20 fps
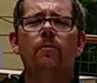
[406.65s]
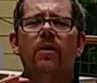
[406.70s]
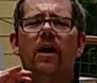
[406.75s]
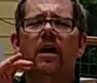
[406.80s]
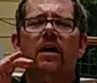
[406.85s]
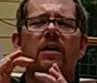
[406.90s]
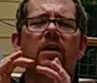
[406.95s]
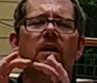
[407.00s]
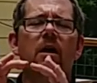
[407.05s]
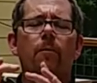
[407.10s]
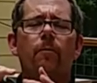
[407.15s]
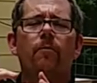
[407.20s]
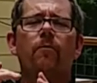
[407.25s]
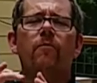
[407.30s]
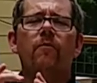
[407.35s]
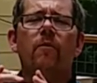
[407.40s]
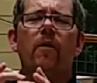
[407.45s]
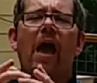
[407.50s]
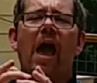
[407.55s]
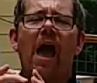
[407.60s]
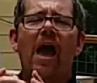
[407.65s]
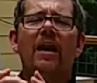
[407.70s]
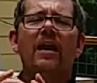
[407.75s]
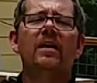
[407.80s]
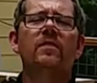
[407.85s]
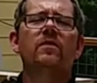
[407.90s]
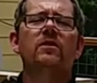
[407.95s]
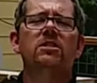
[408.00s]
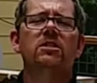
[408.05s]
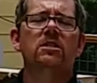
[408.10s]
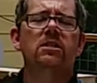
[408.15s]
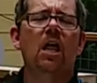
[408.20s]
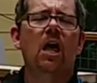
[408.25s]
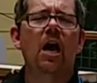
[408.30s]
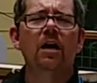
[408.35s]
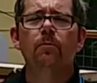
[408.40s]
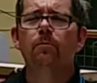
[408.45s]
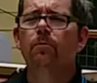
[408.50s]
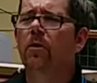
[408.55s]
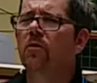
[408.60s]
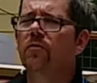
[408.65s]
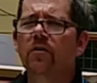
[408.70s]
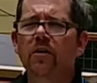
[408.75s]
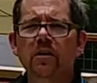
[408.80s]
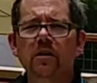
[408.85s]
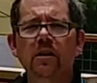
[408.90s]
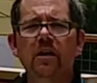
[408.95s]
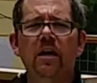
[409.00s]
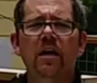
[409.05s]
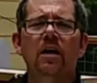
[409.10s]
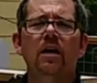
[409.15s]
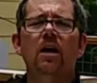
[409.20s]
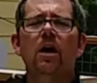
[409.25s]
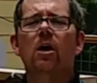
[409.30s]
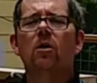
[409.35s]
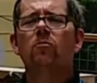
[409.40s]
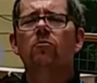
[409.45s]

They ended up adding the slot perfectly,